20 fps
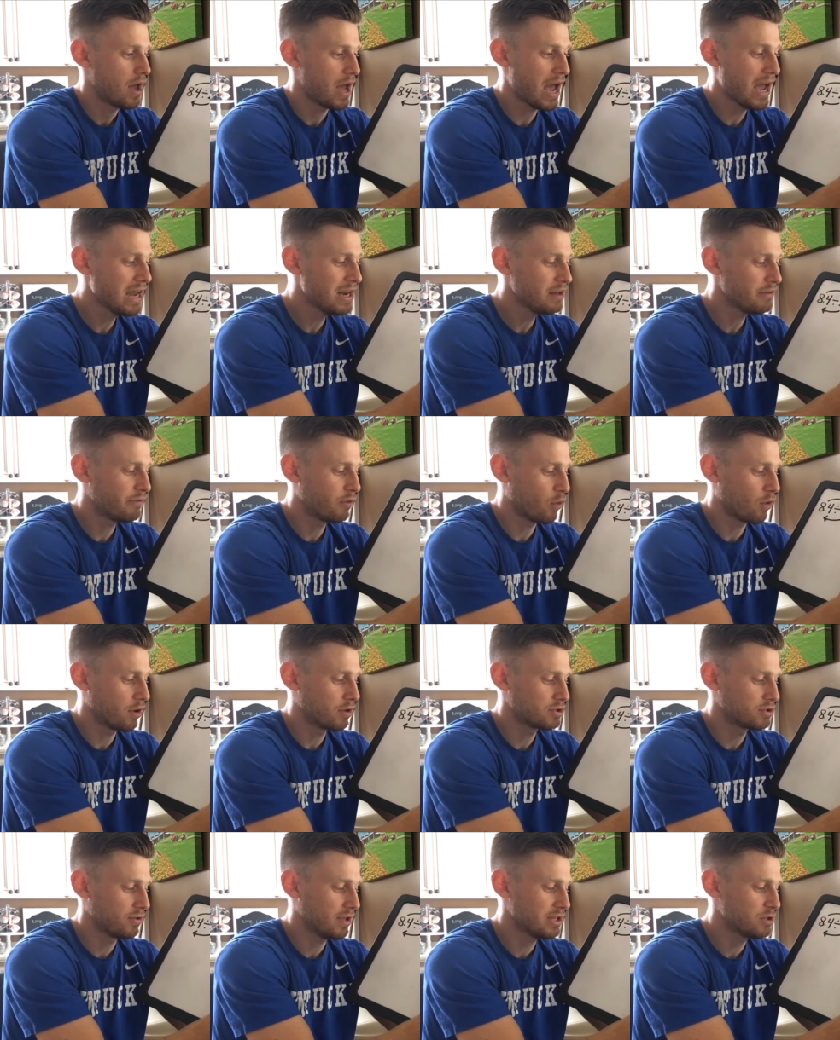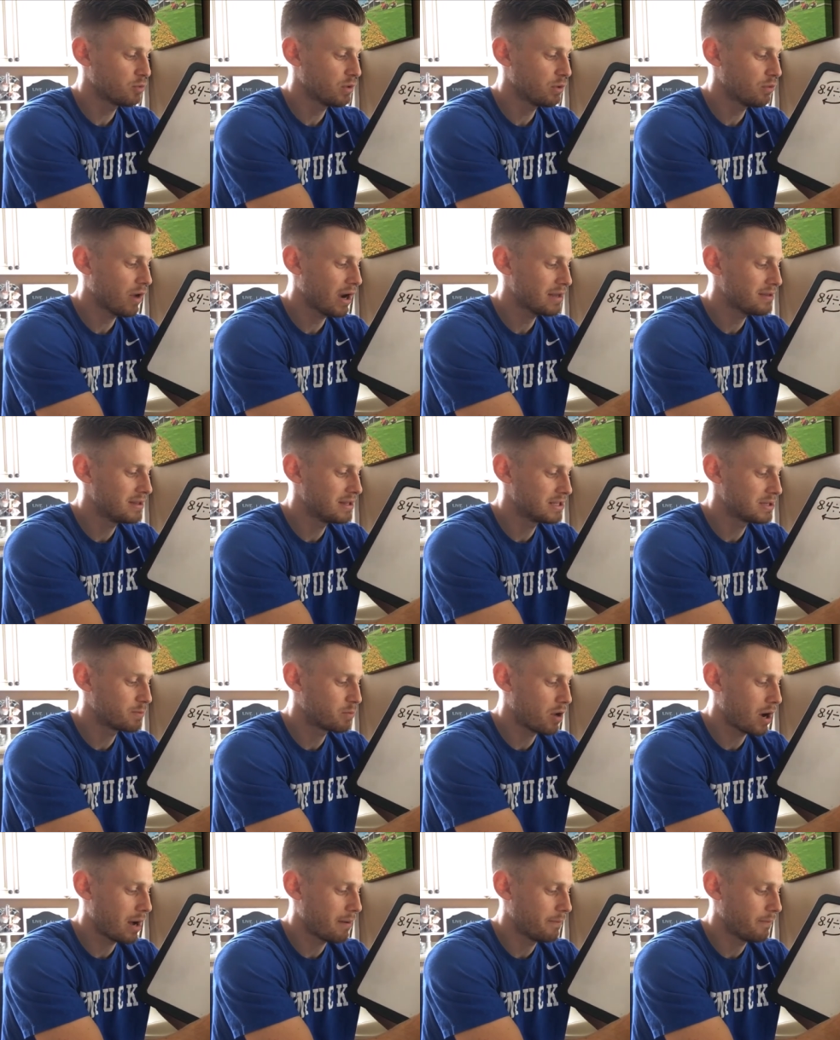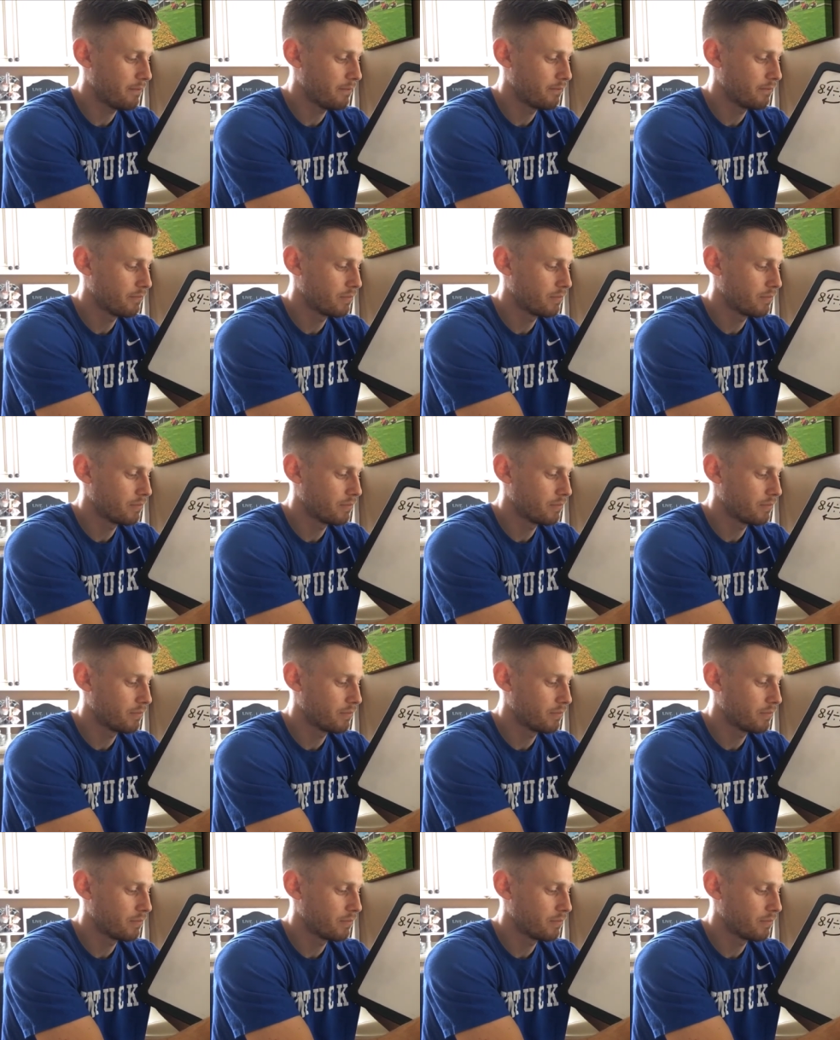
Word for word: 84. So let's rewrite this problem.